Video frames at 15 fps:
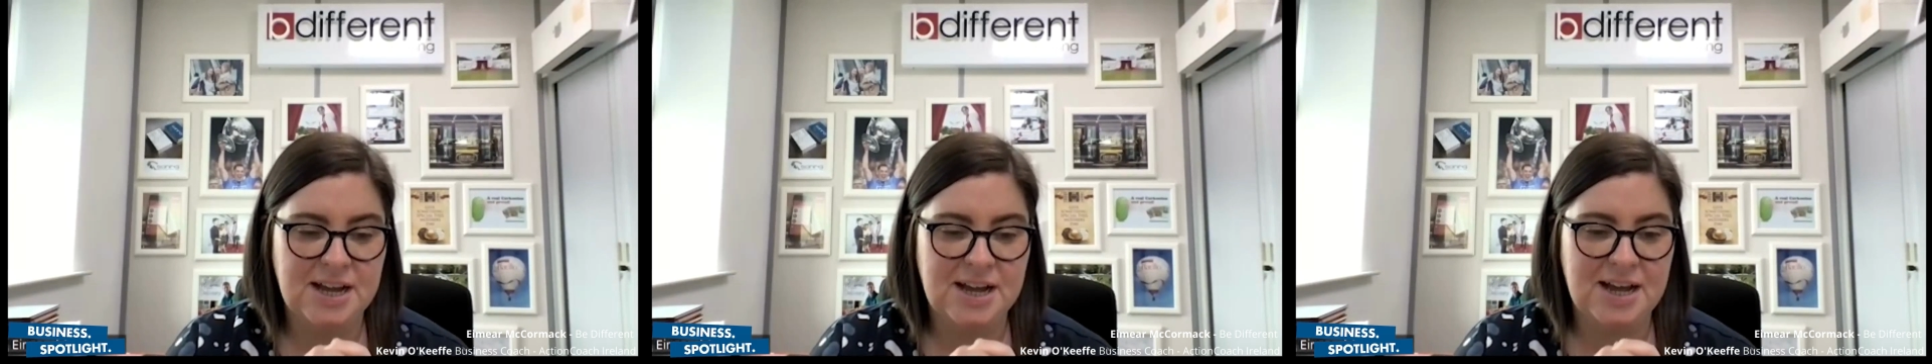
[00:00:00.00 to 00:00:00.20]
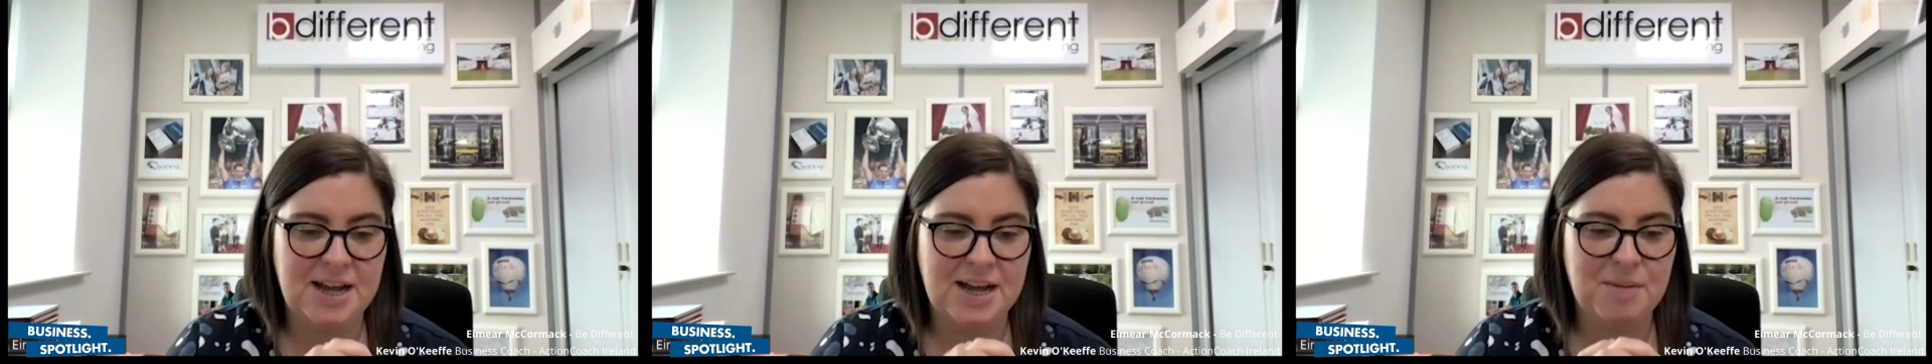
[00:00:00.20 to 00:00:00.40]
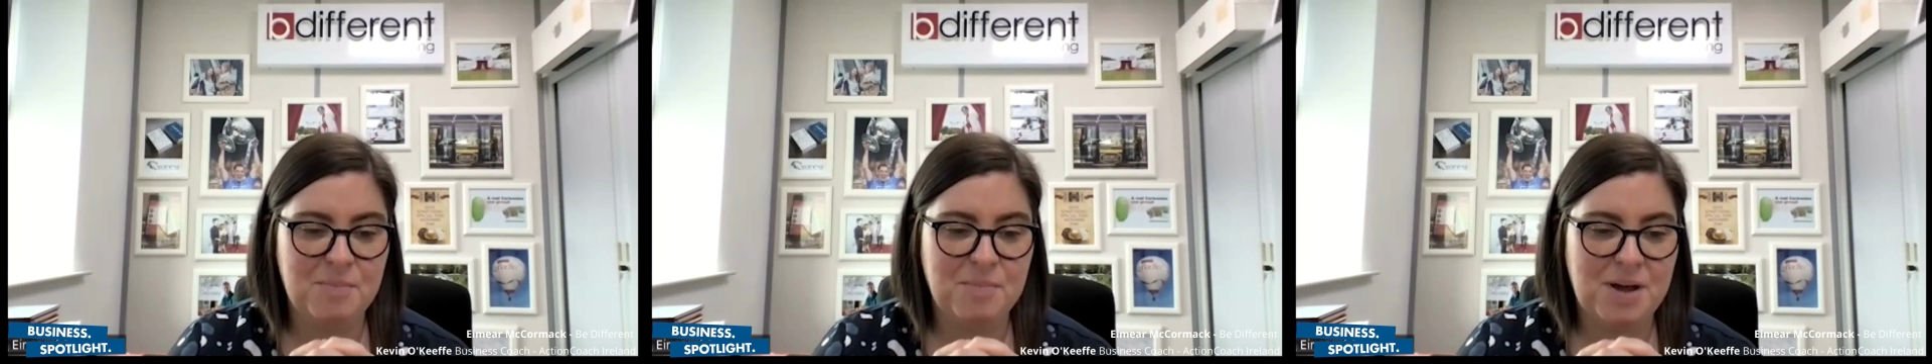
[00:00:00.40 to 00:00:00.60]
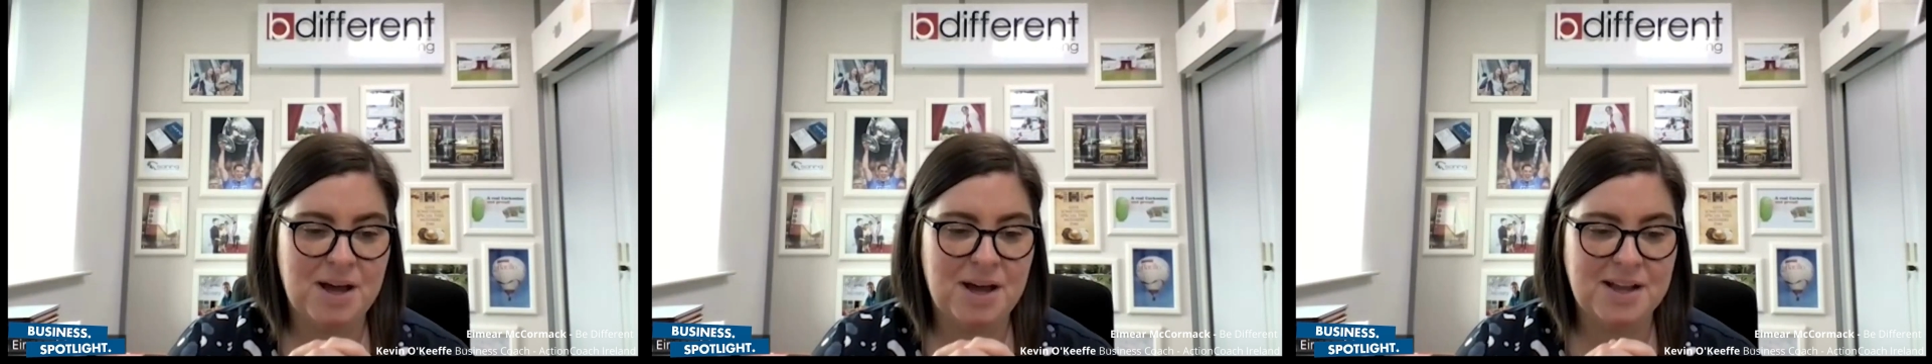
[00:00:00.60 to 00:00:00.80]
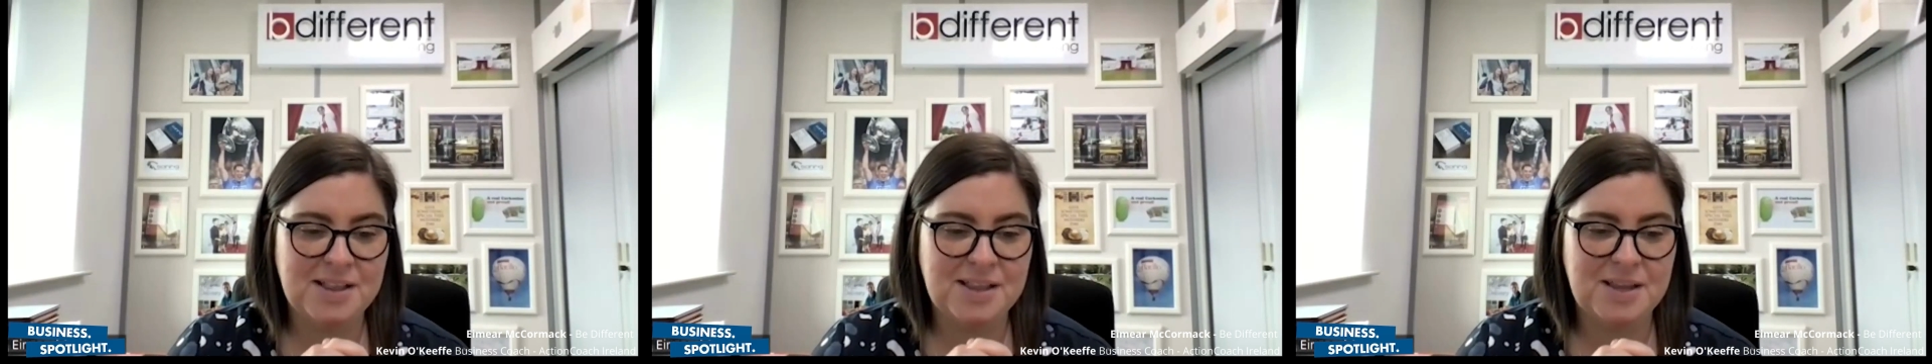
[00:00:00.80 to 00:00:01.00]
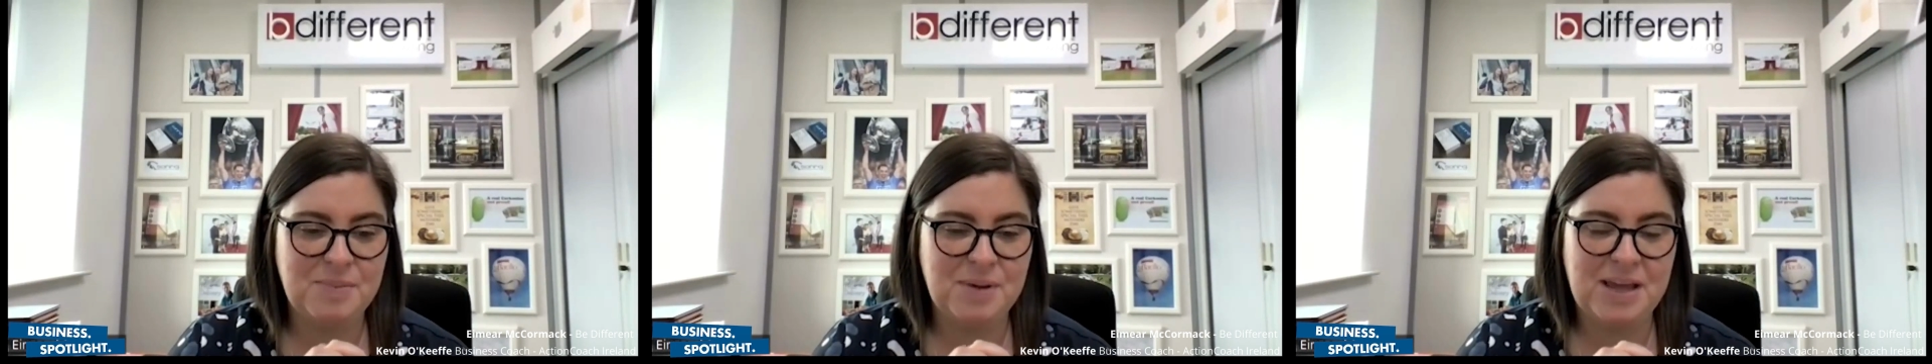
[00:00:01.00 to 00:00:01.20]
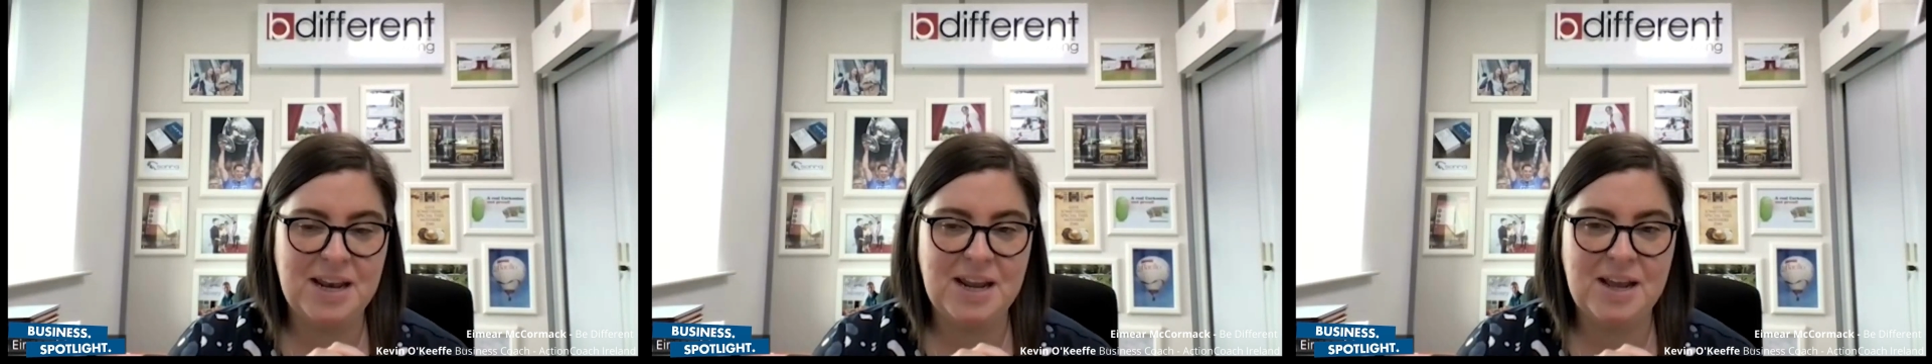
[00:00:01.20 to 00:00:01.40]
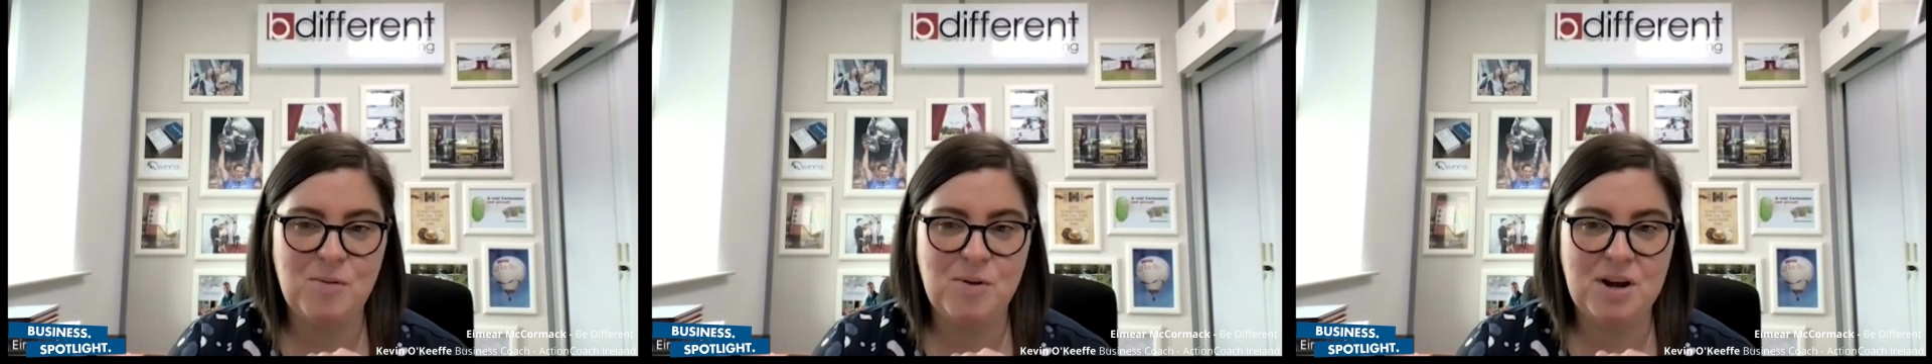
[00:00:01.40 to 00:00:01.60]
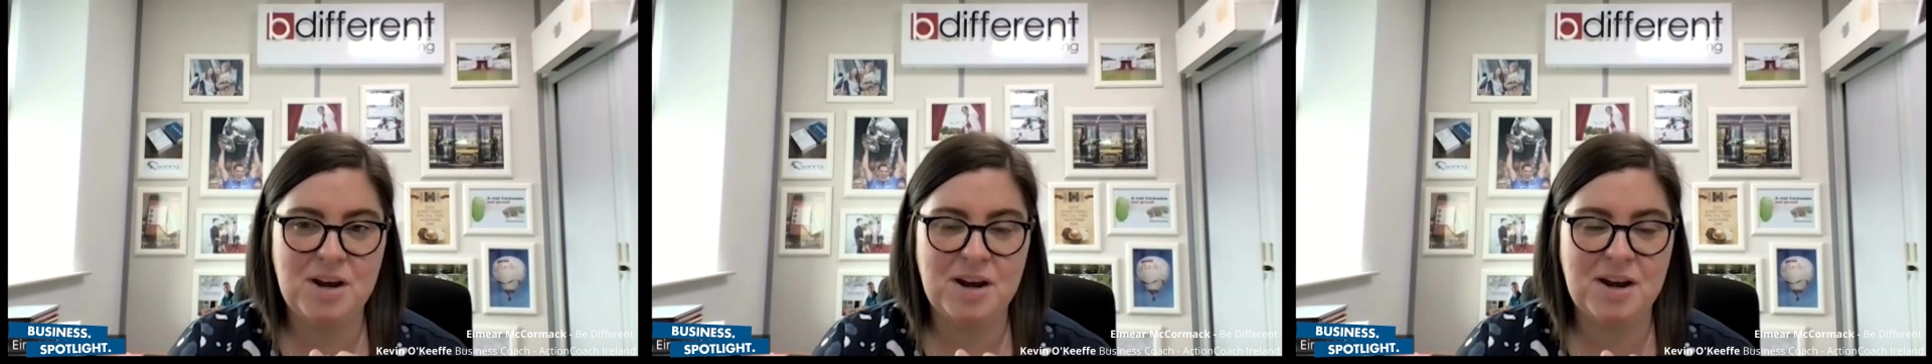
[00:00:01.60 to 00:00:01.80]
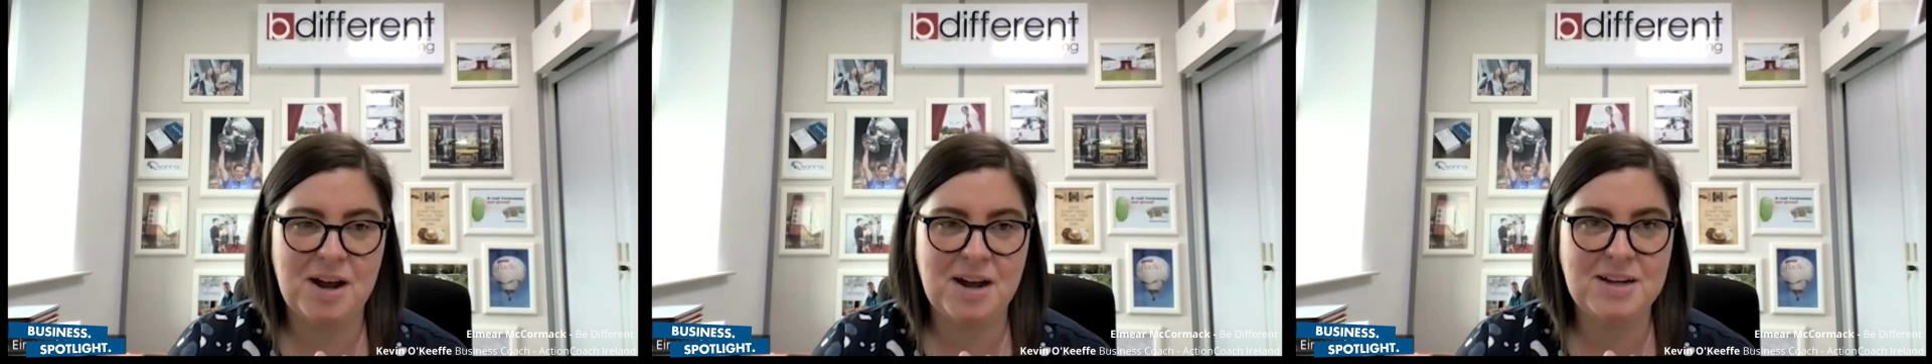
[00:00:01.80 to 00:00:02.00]
At the beginning,
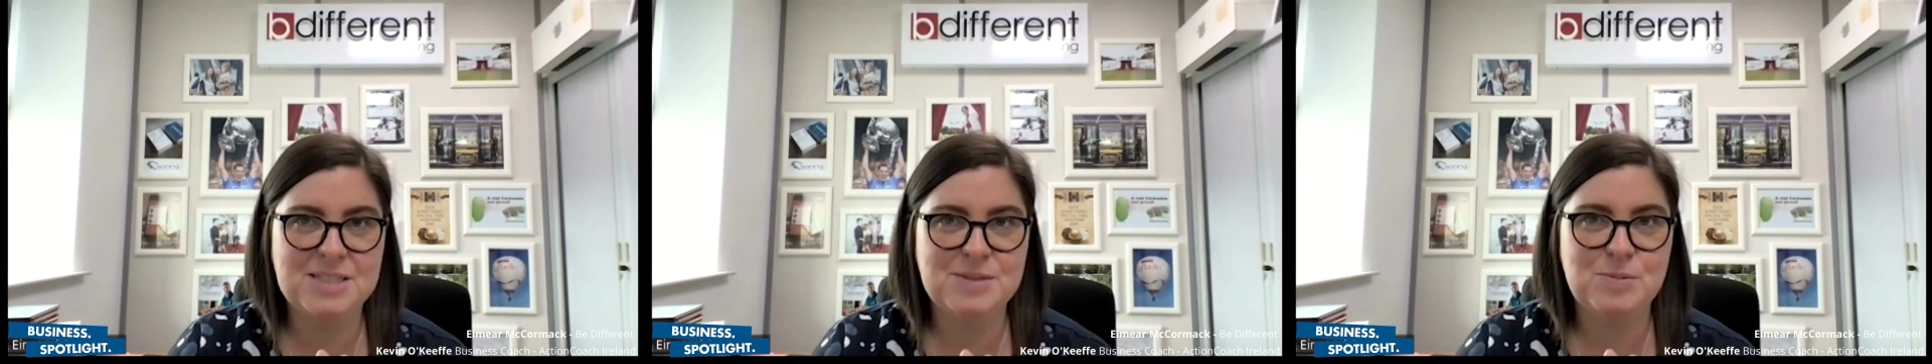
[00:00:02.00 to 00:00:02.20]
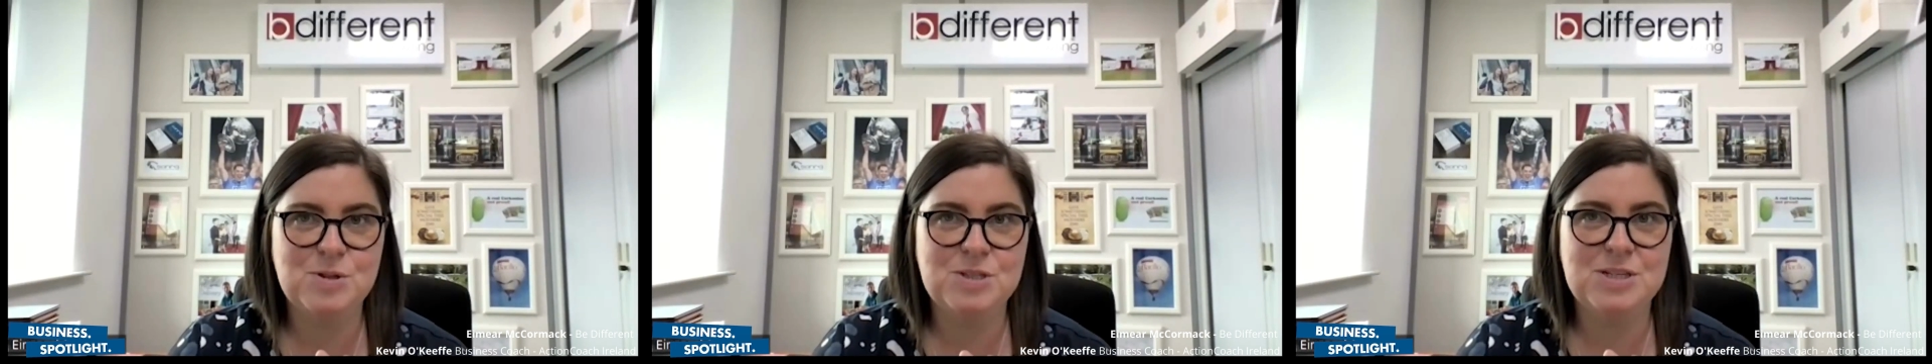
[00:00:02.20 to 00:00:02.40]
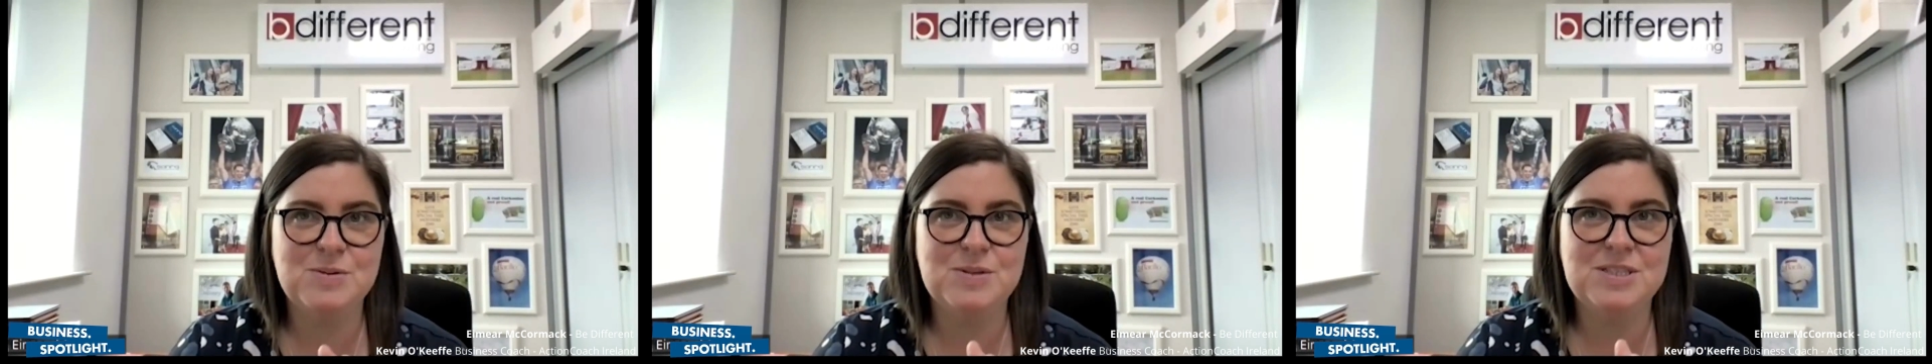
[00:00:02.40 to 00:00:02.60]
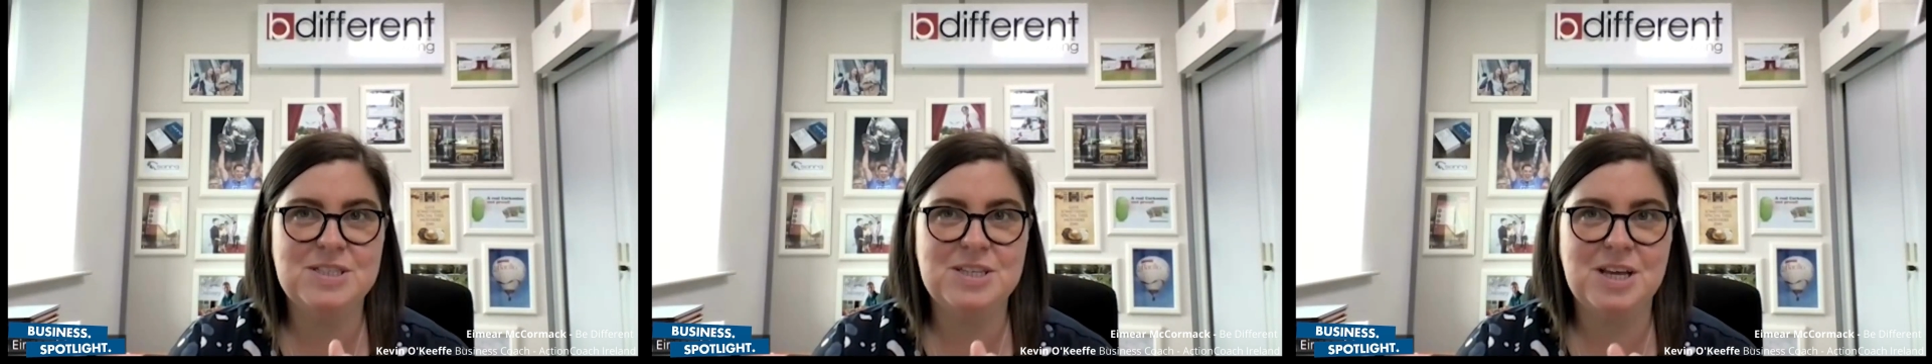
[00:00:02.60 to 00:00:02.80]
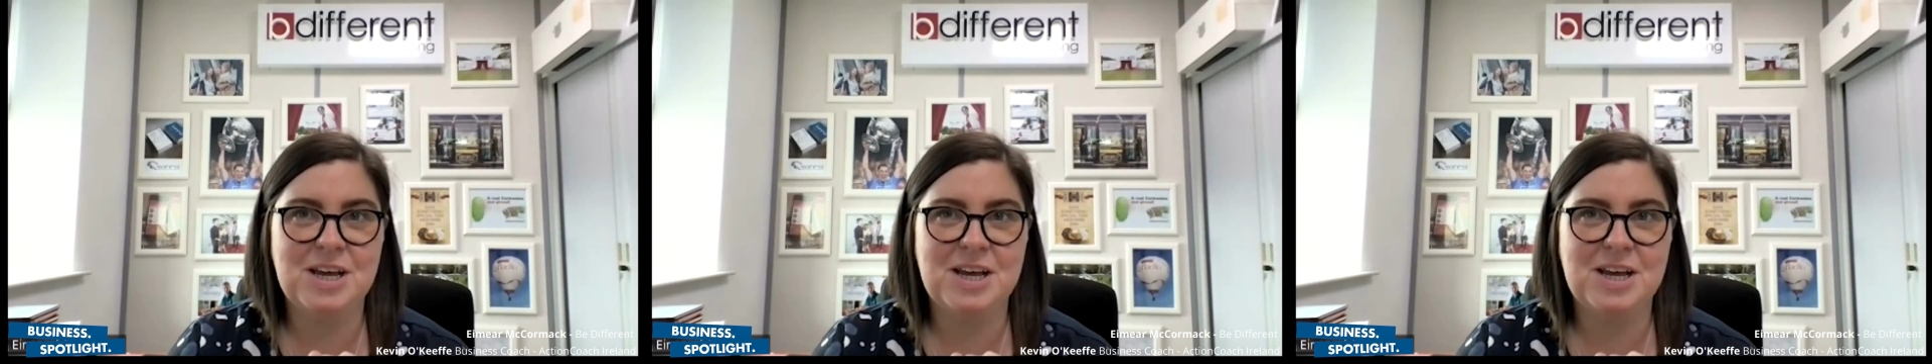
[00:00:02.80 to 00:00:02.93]
when I suppose I was